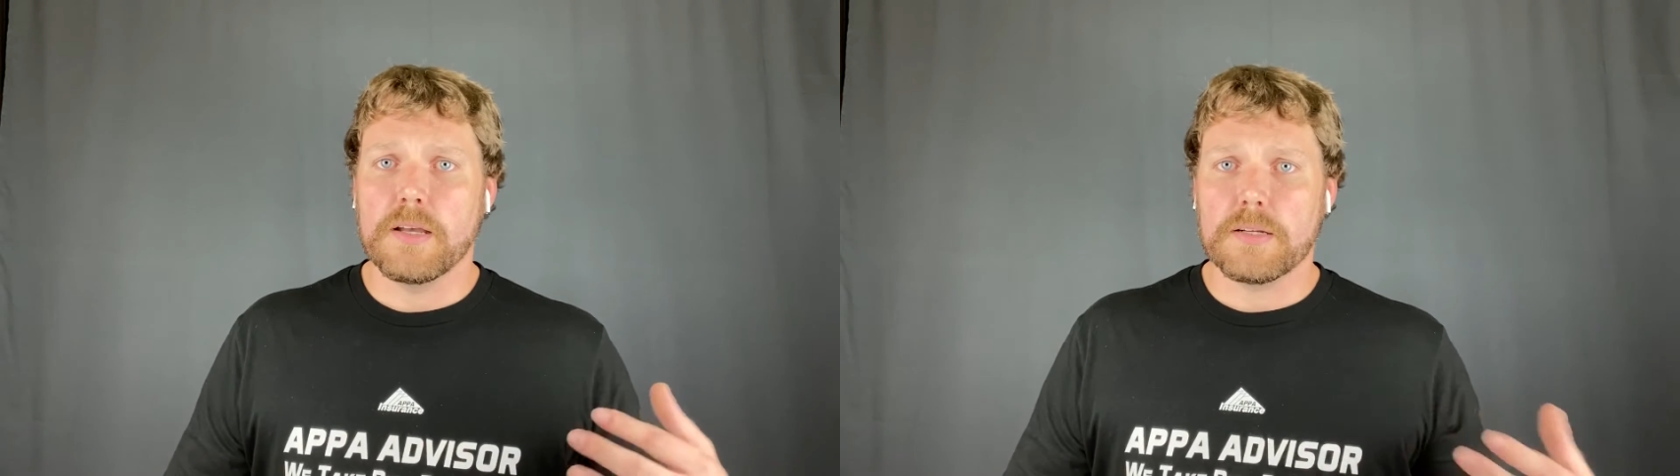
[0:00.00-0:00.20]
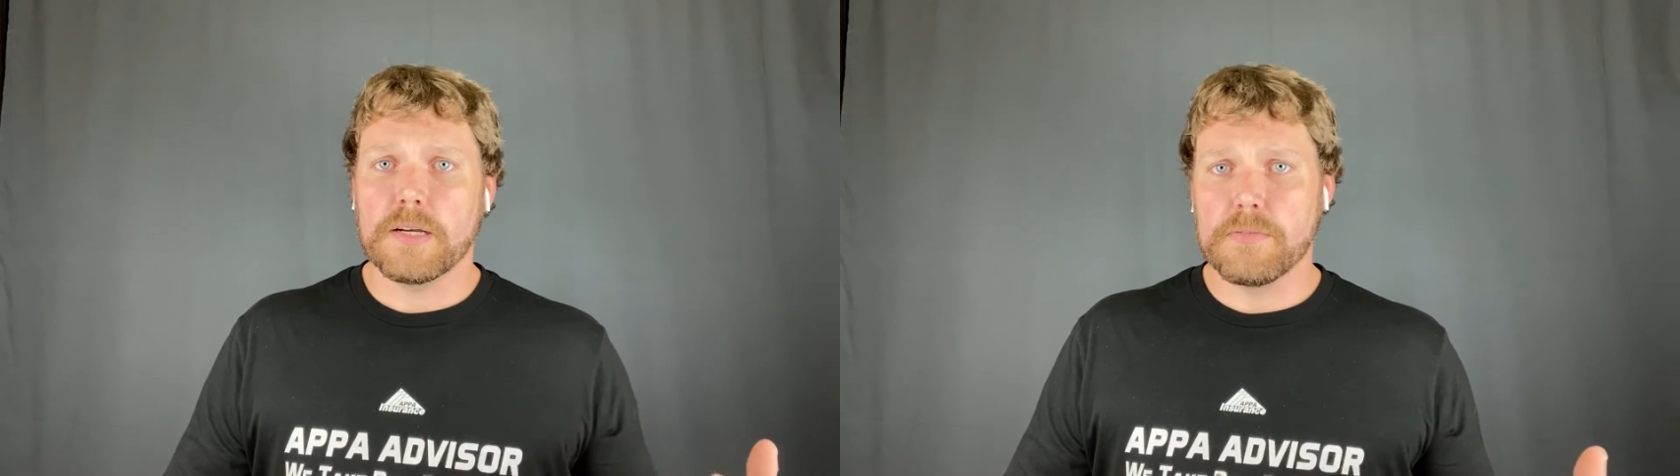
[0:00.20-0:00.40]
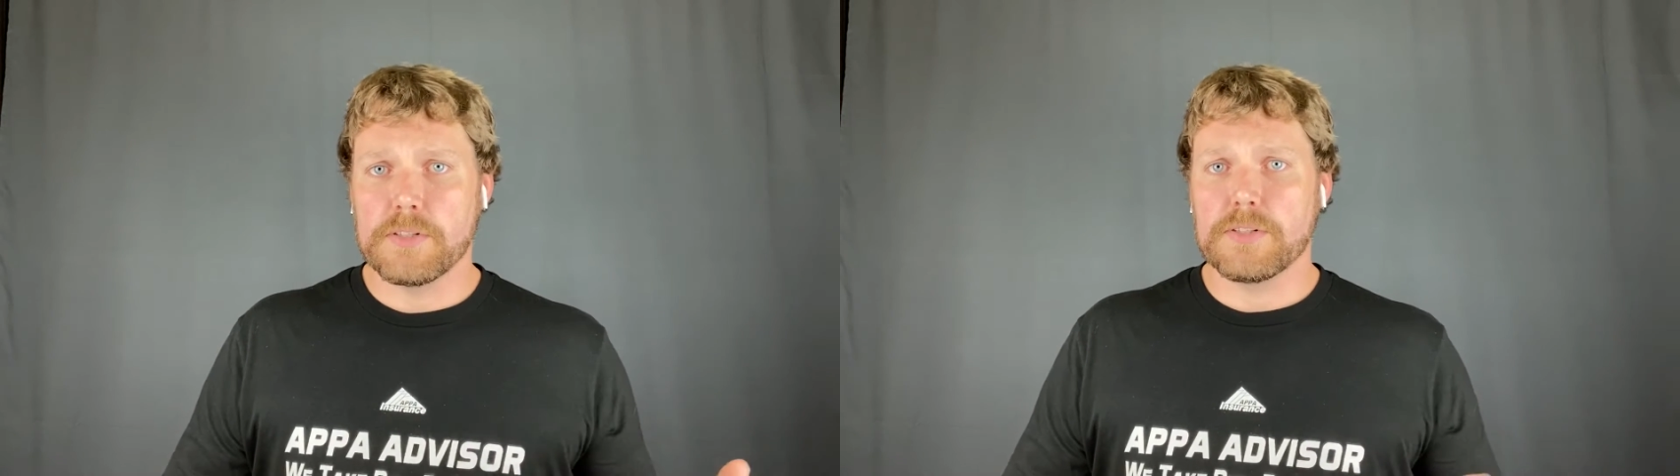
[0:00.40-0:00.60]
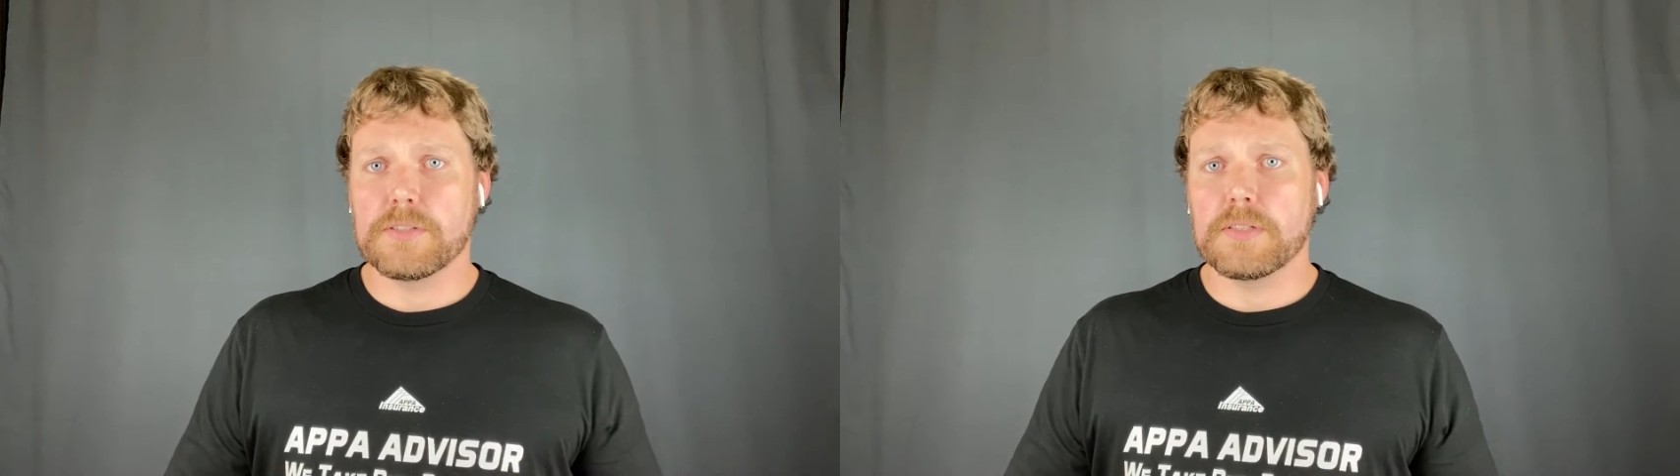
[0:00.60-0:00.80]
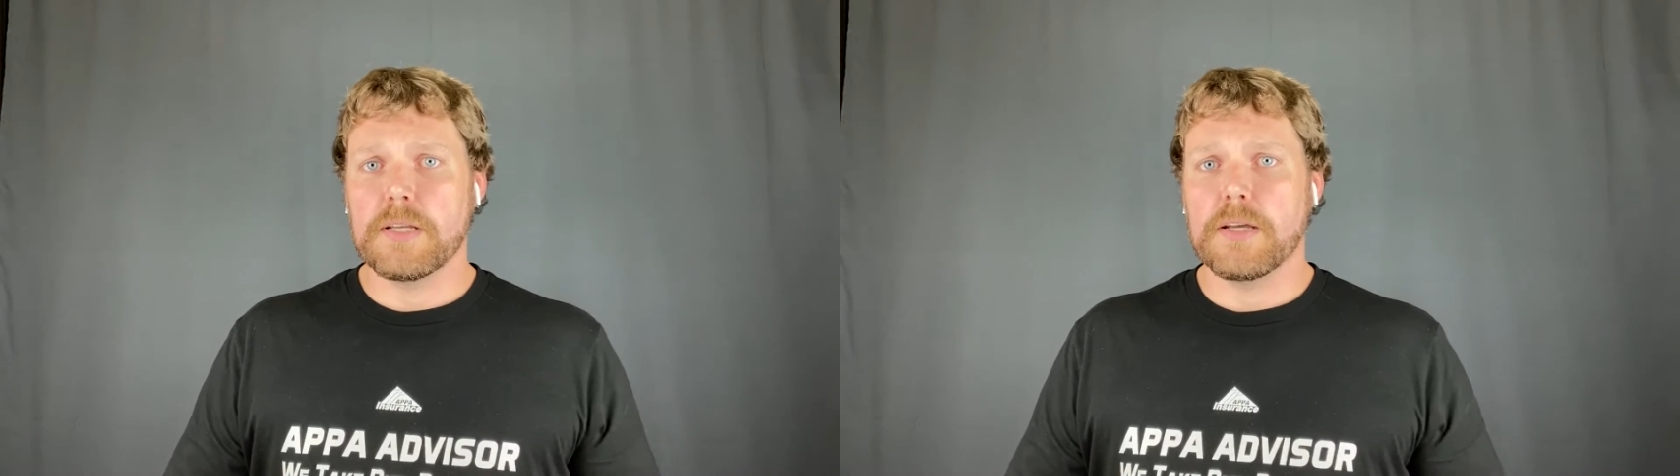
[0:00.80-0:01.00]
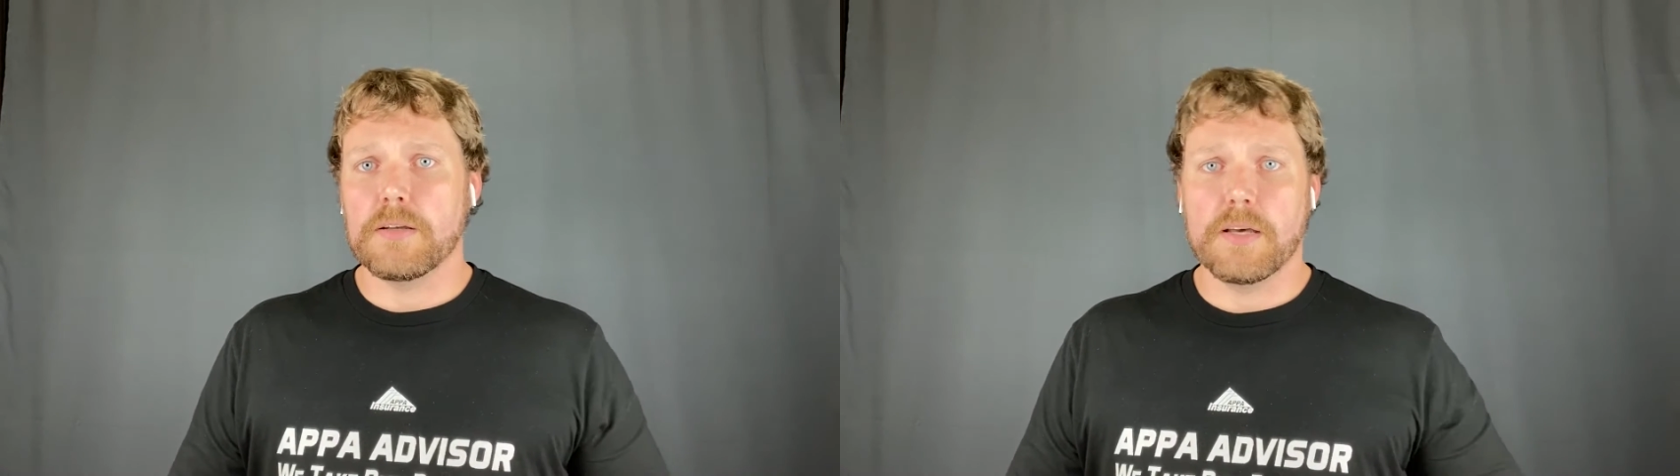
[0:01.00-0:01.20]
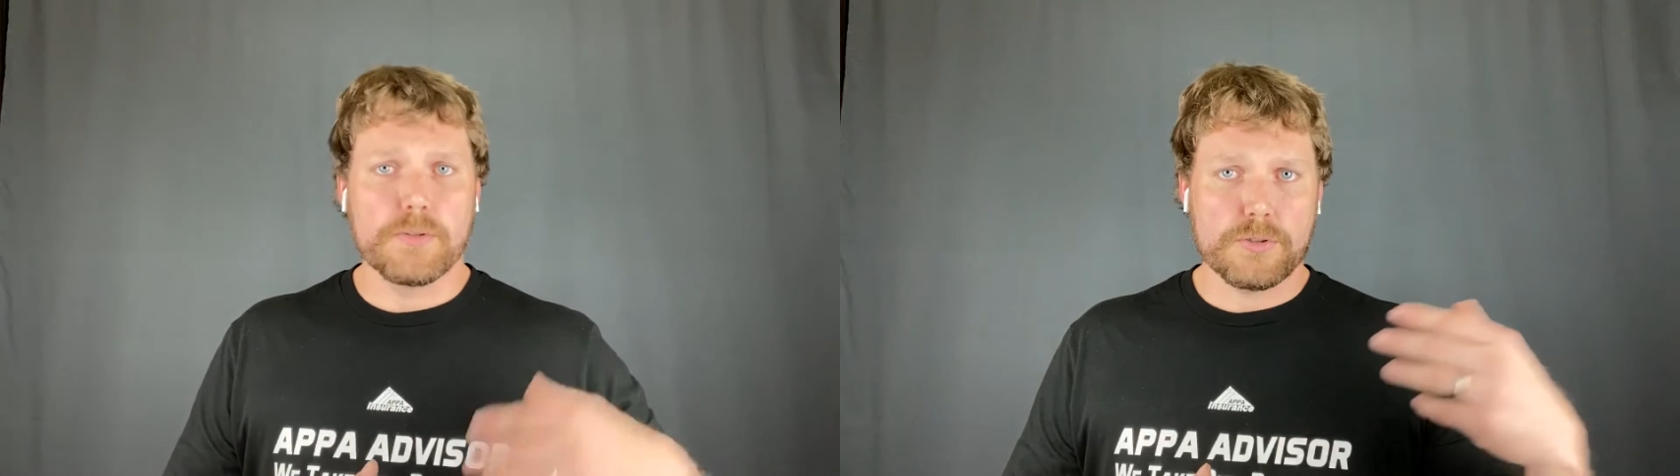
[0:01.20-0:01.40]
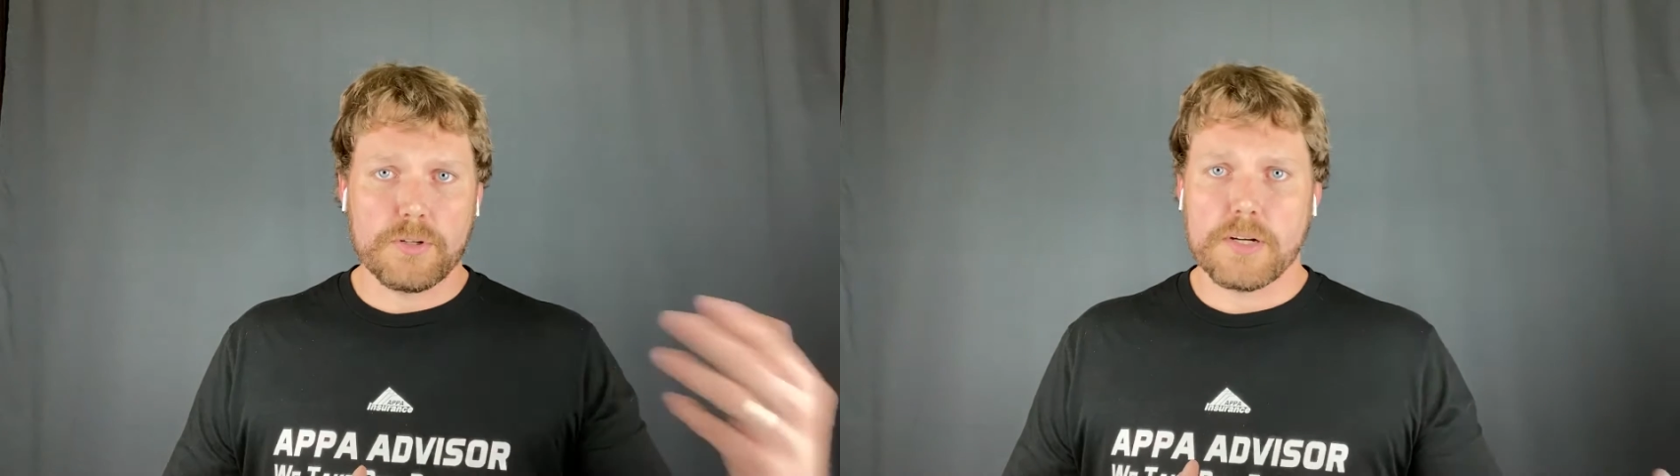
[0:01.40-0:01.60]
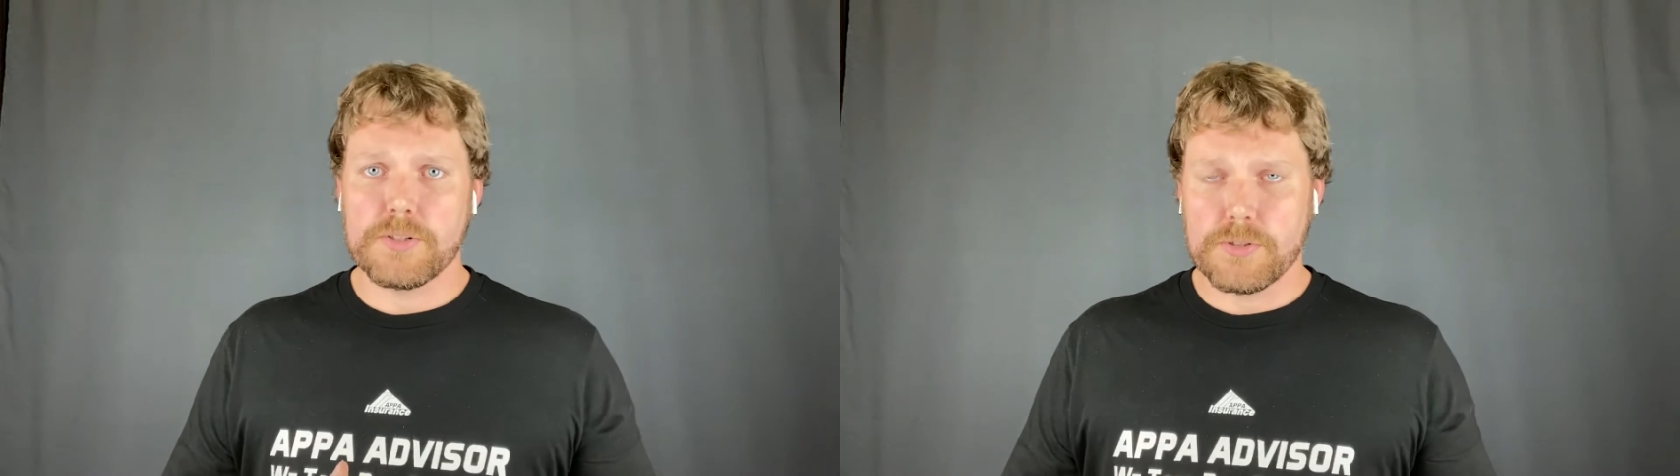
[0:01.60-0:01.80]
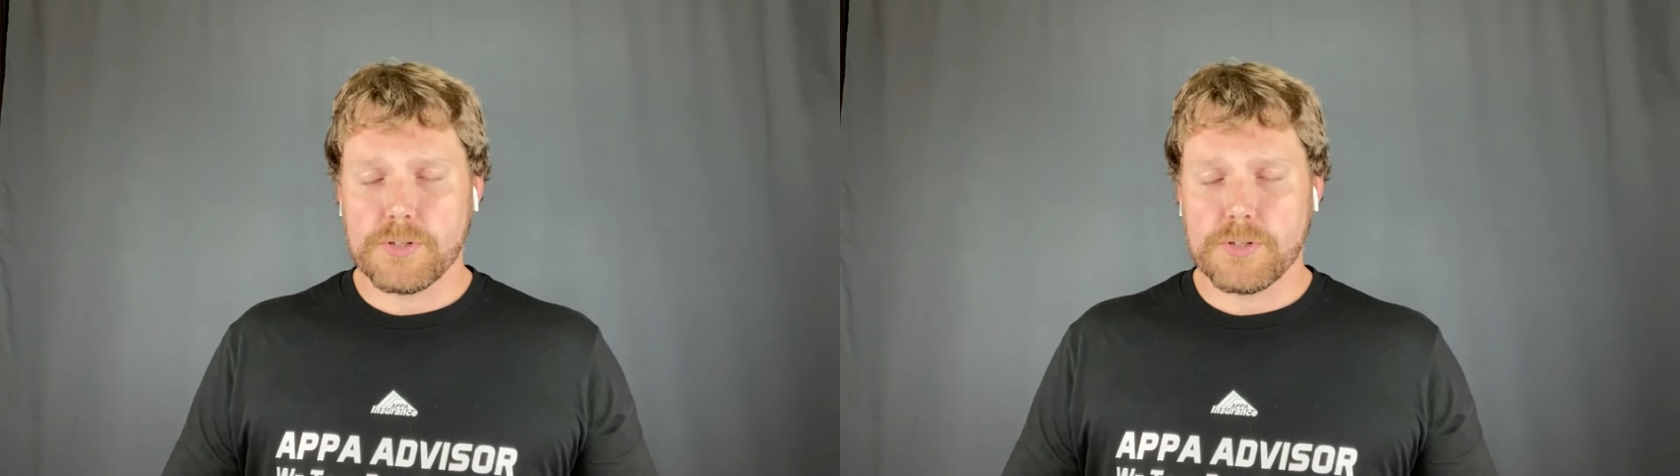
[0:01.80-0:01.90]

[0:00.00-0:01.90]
coverages, other structures.